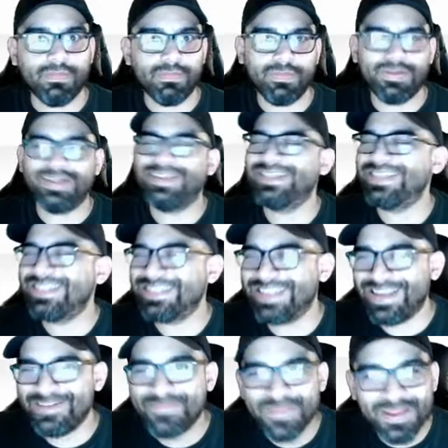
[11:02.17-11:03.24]
And it's like,
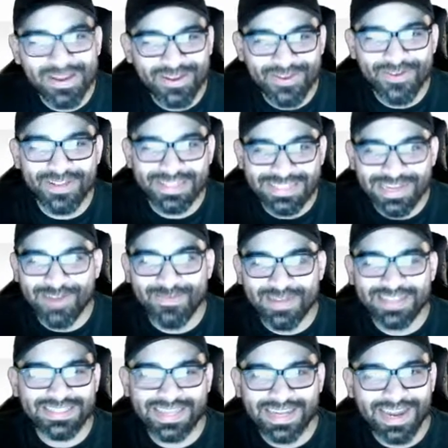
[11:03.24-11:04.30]
you can tell me, it's
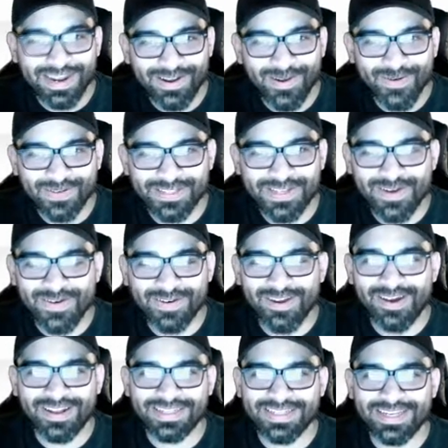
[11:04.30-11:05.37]
like, I know what's going on.
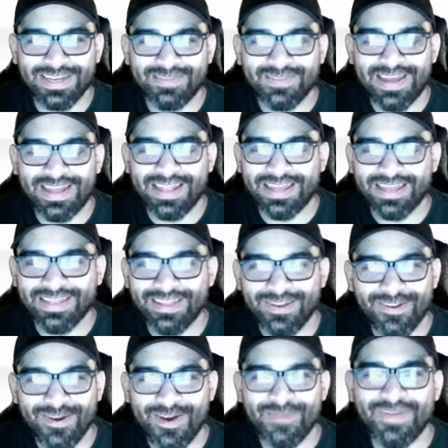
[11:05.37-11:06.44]
It's like, I'm not like in the know,
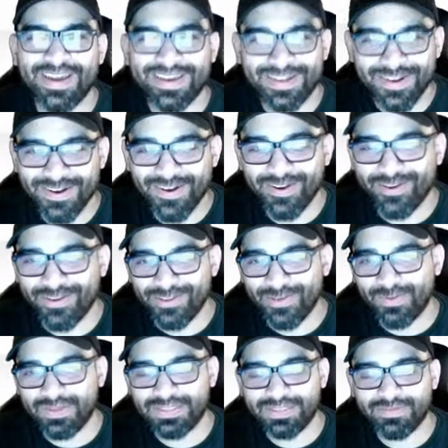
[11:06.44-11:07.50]
I'm not gonna narc on you on
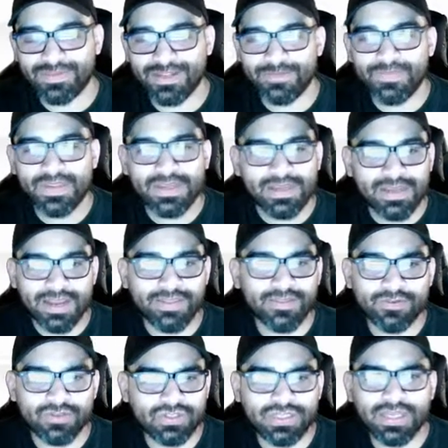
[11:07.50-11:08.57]
something. And they're
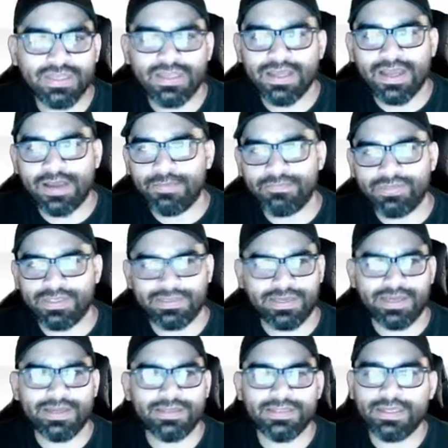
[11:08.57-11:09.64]
just like, yeah, I'm just like, I
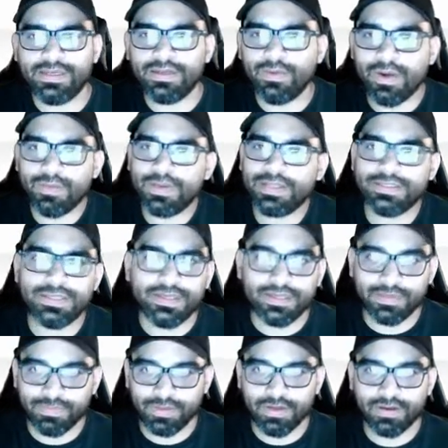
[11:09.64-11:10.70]
ain't taking it. Why would I take it? I'm
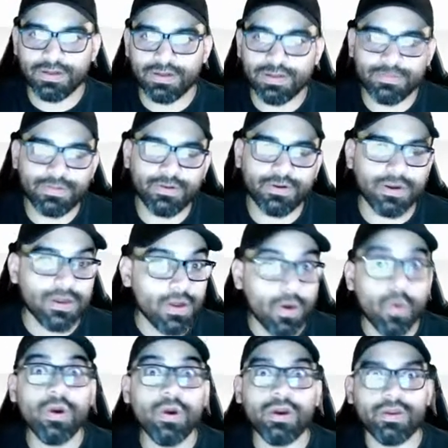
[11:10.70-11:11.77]
young.
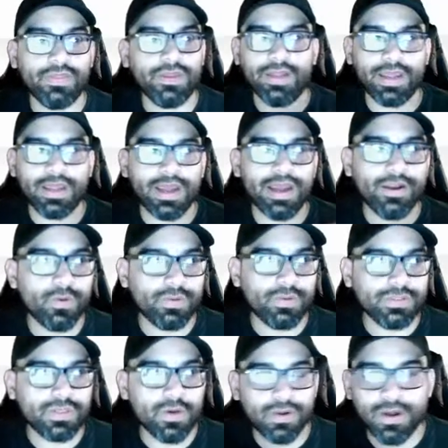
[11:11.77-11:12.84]
Or they're like, I know what's
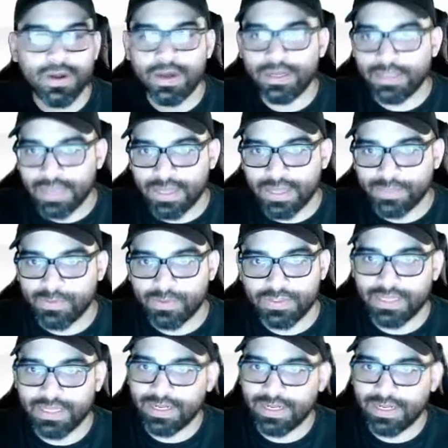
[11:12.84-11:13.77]
going on in the hospital setting.